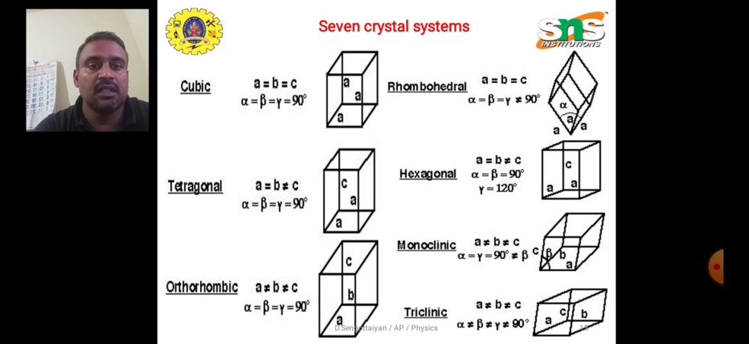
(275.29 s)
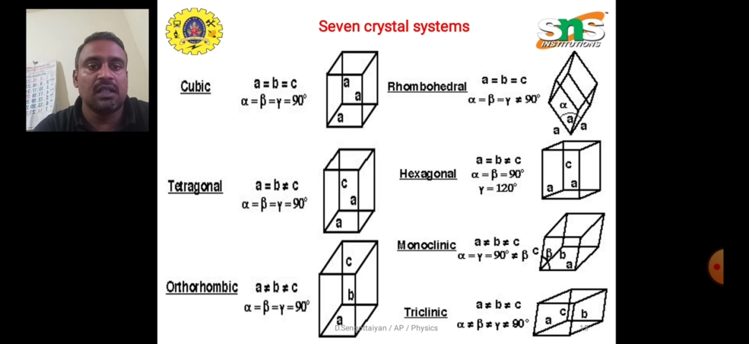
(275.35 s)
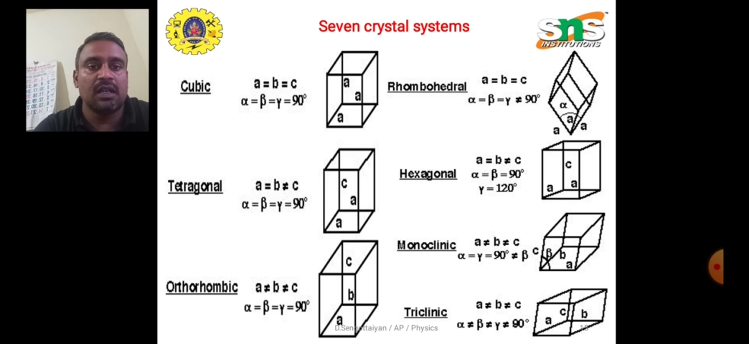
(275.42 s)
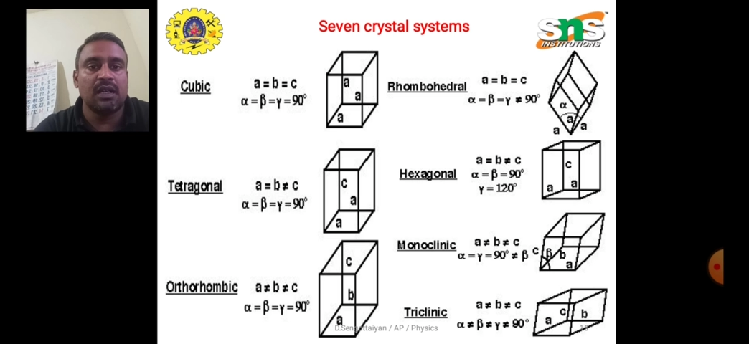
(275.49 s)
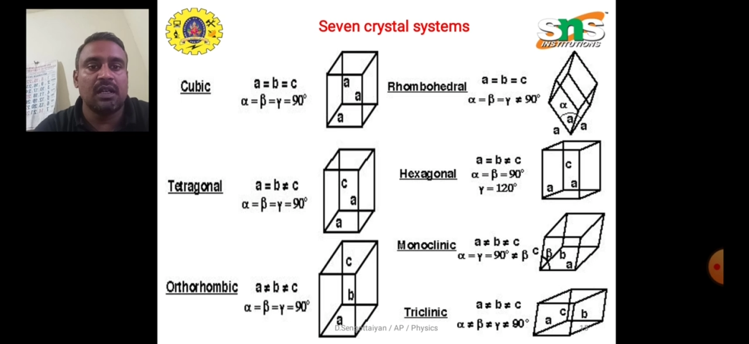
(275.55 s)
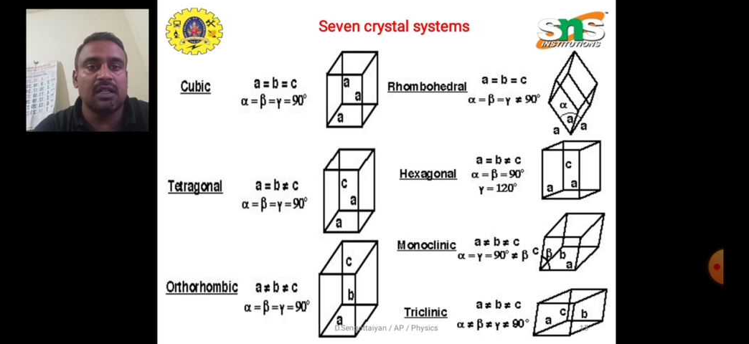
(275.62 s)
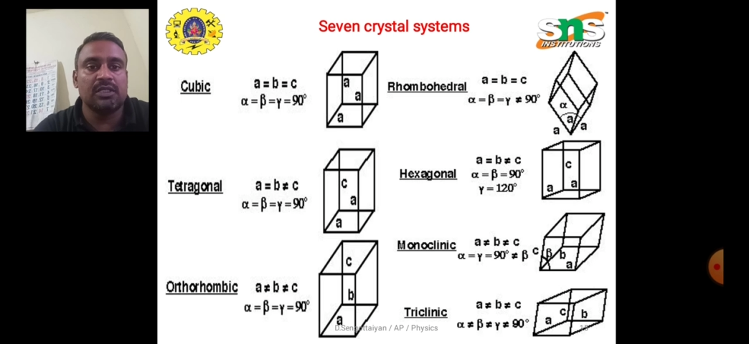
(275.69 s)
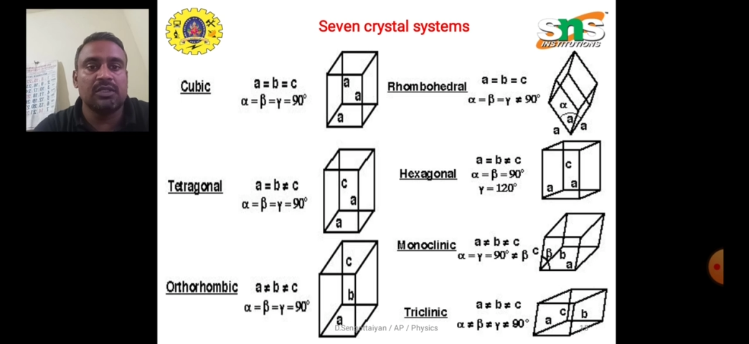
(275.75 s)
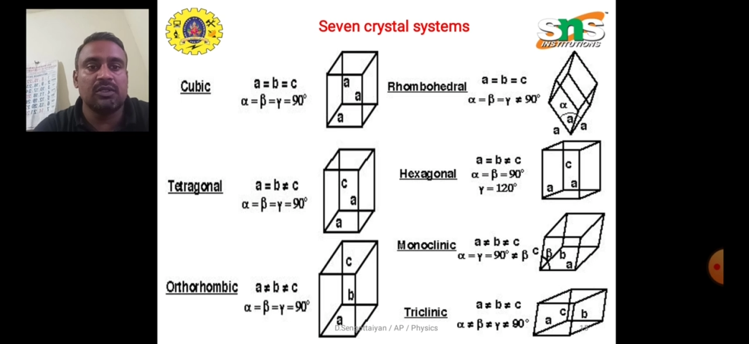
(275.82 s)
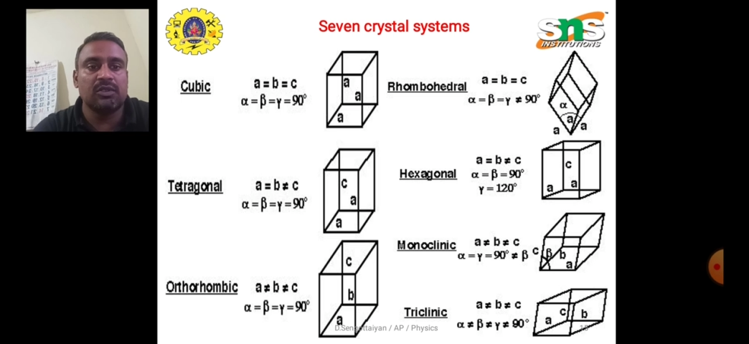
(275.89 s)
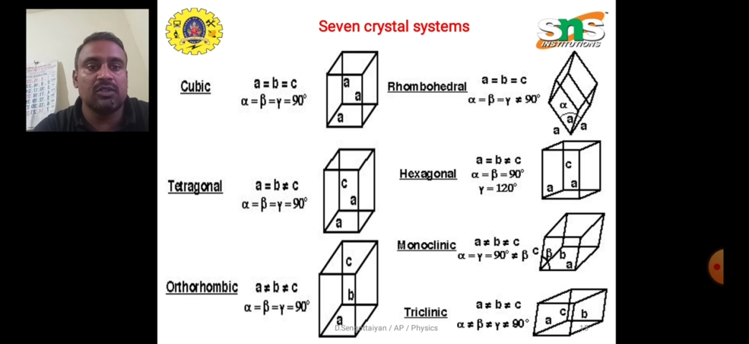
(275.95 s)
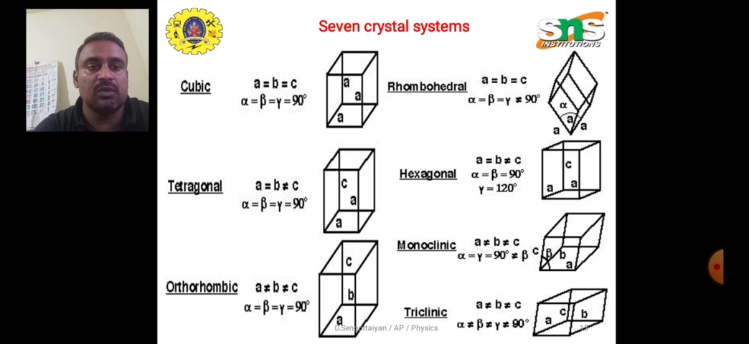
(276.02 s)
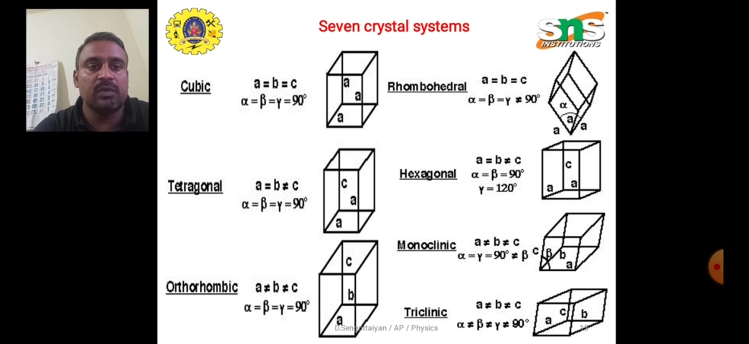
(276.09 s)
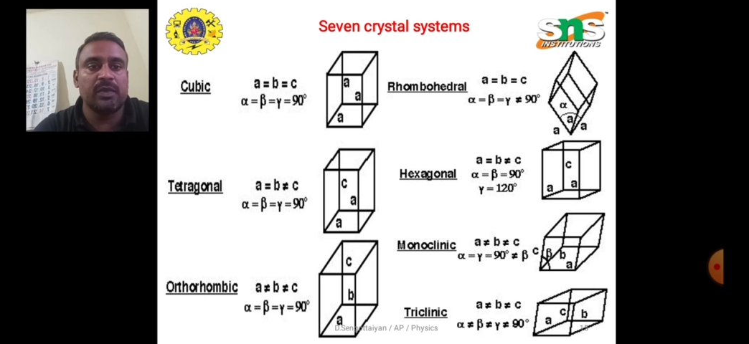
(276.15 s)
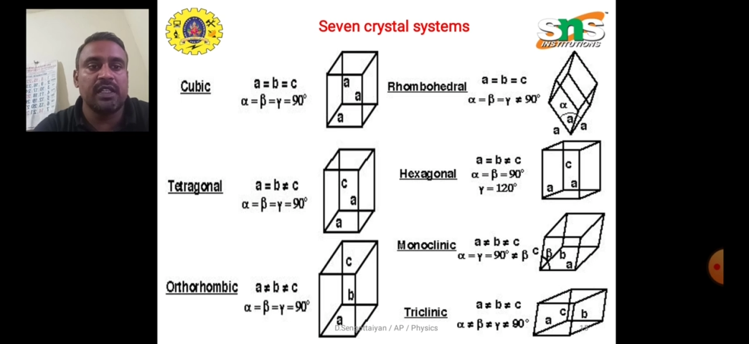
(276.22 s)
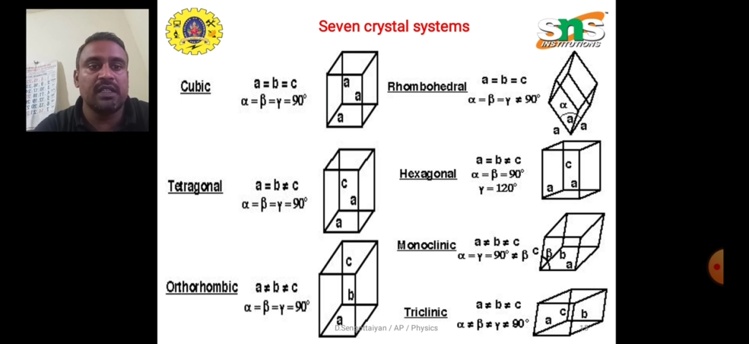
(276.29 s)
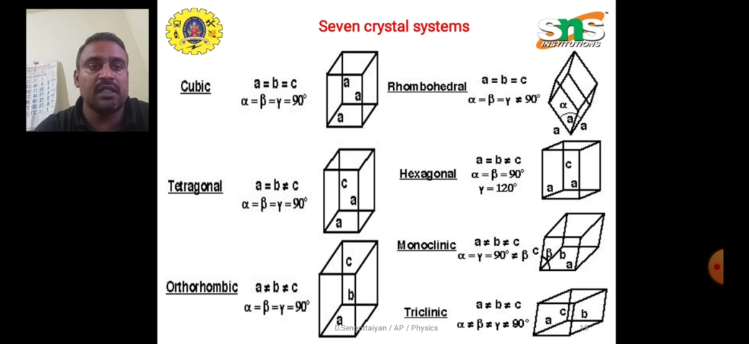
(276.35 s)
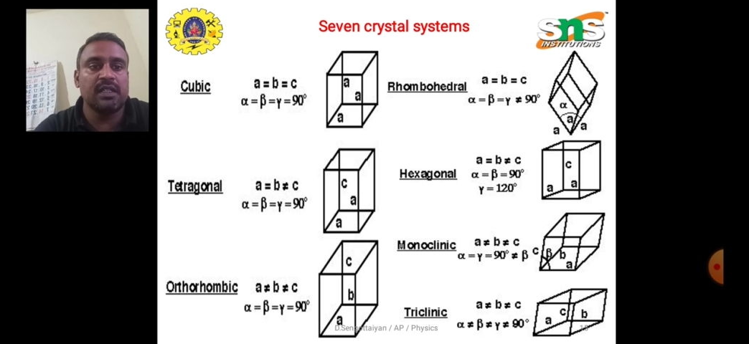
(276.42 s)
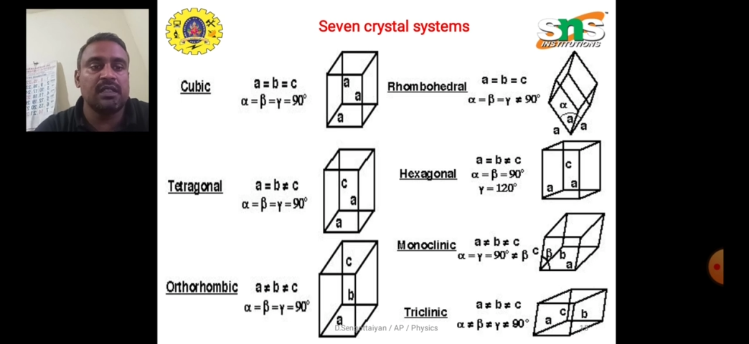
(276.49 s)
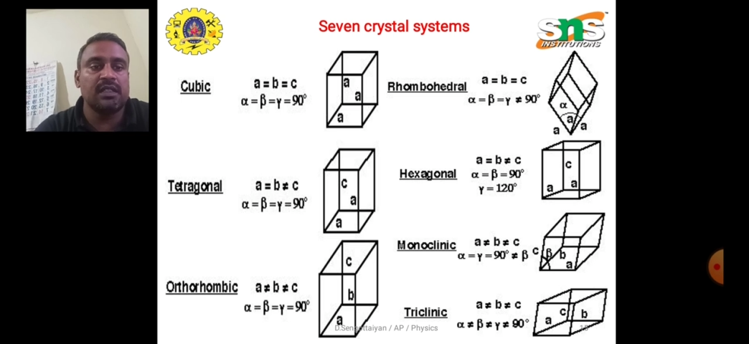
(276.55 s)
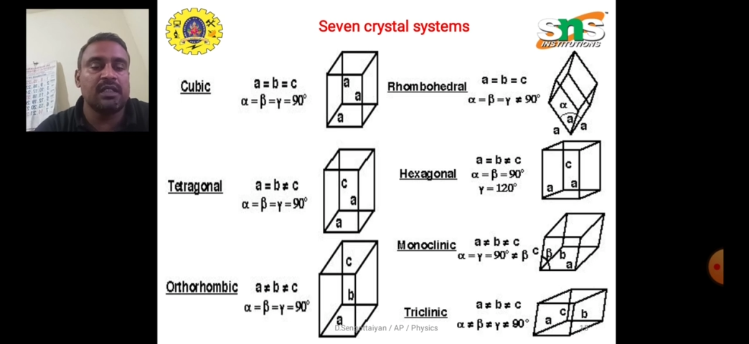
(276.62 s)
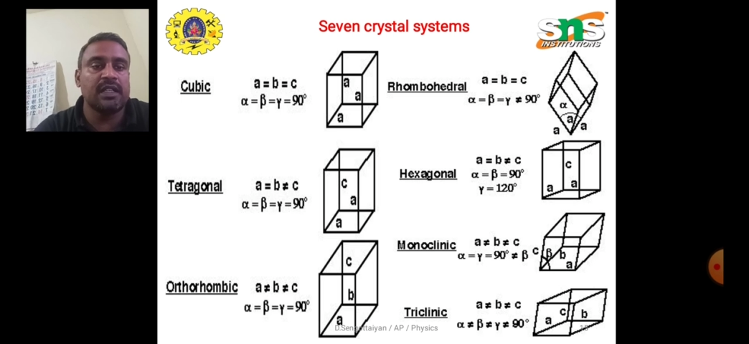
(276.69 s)
orthorhombic,
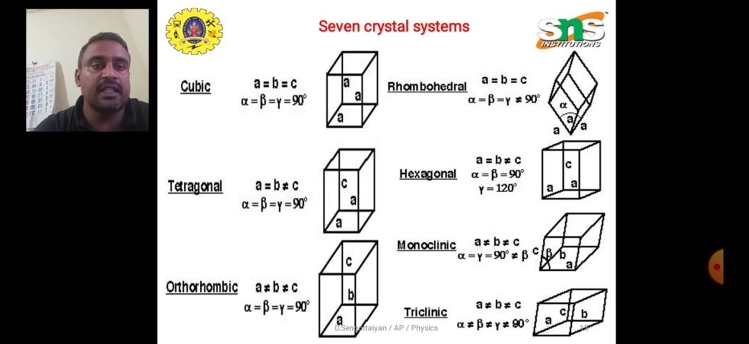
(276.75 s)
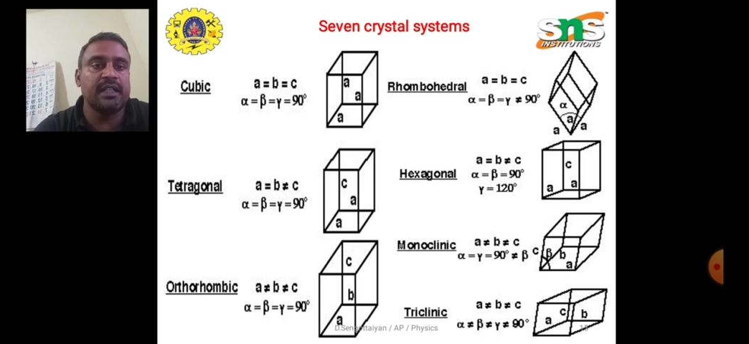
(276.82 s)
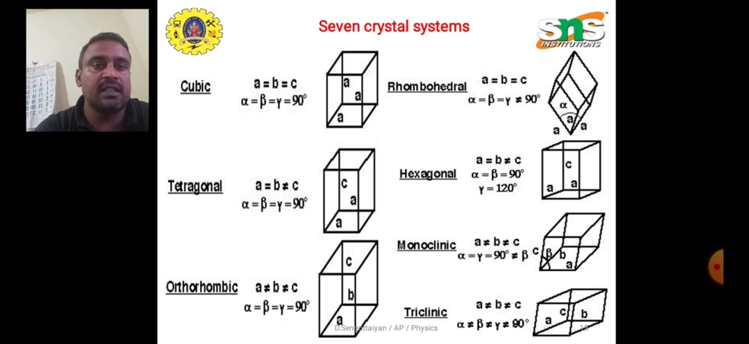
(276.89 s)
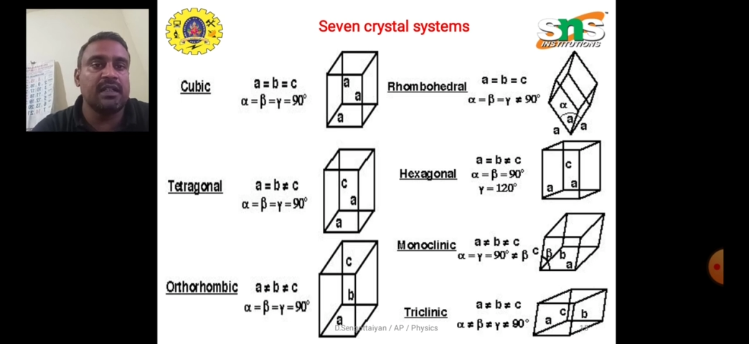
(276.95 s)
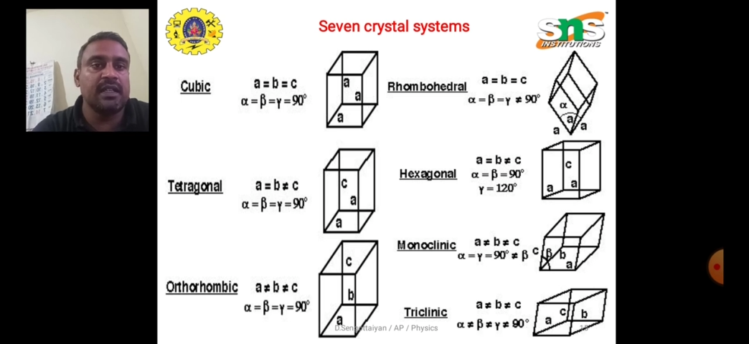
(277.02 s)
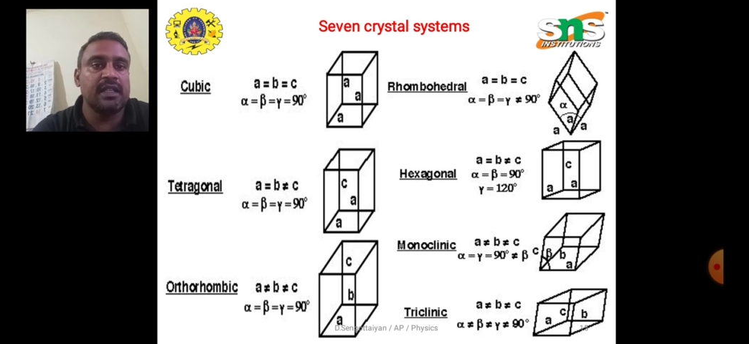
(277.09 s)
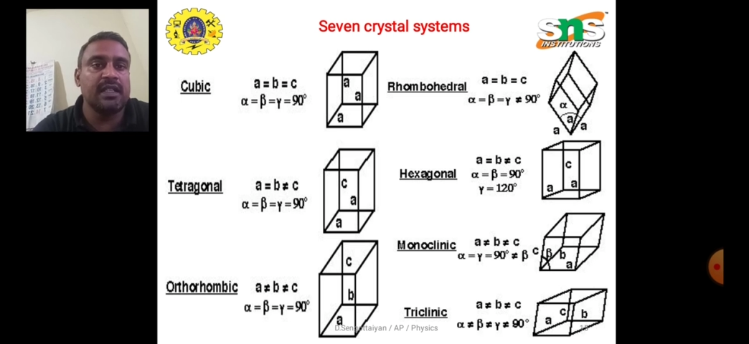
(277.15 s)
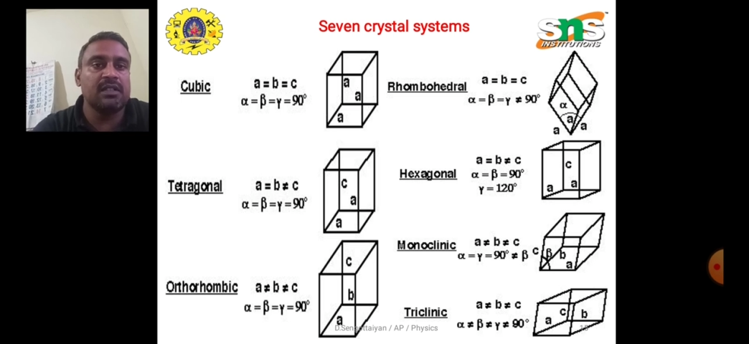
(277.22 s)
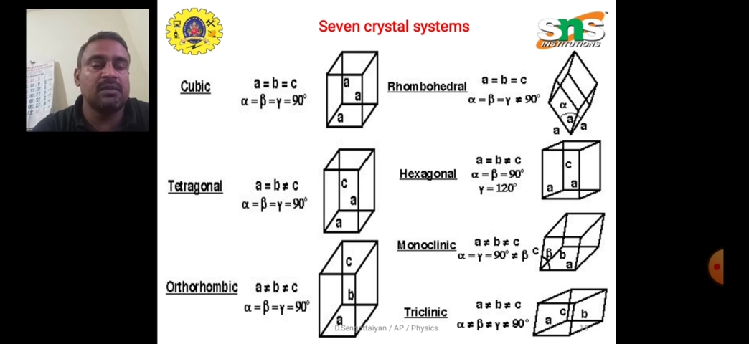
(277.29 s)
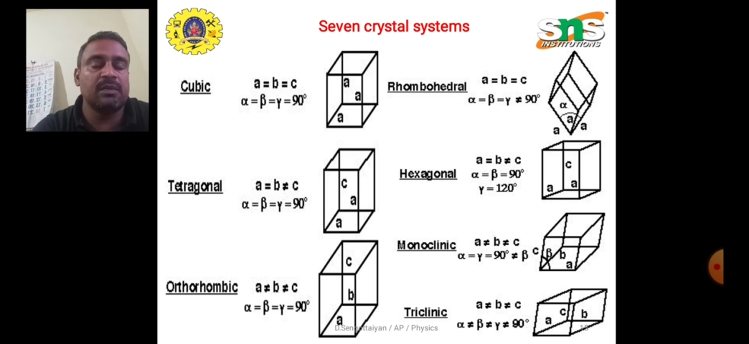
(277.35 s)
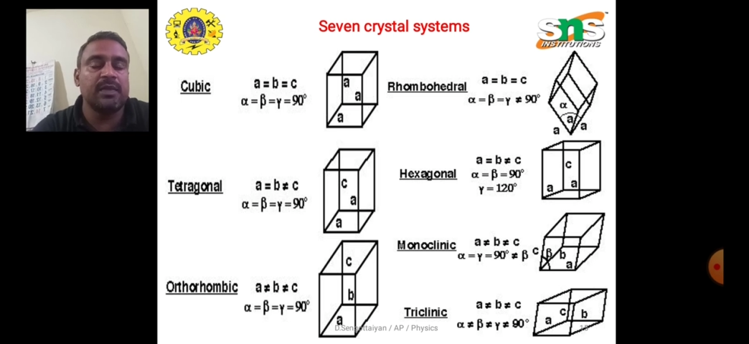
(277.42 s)
and triclinic.